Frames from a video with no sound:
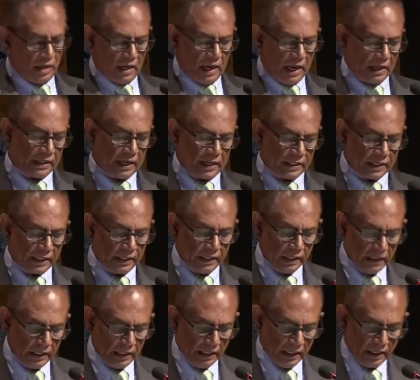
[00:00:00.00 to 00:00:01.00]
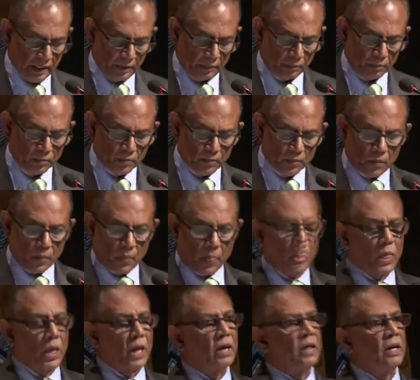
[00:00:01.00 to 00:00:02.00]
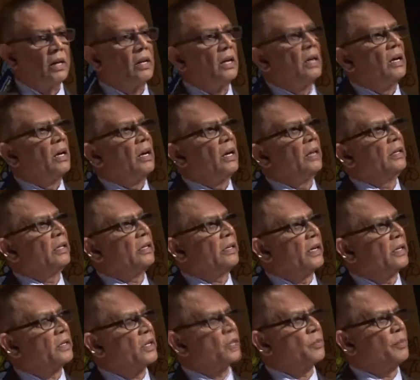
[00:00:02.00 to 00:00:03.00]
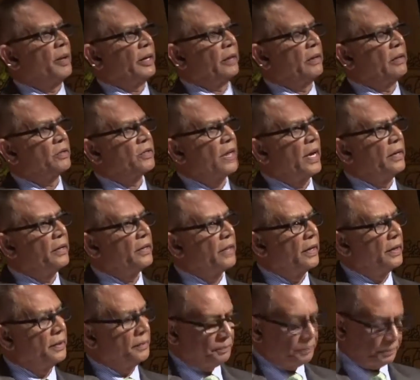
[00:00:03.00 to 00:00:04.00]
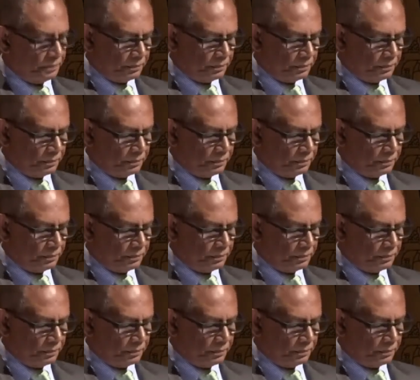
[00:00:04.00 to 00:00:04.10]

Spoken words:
As I said earlier, in the Texas Medical Center,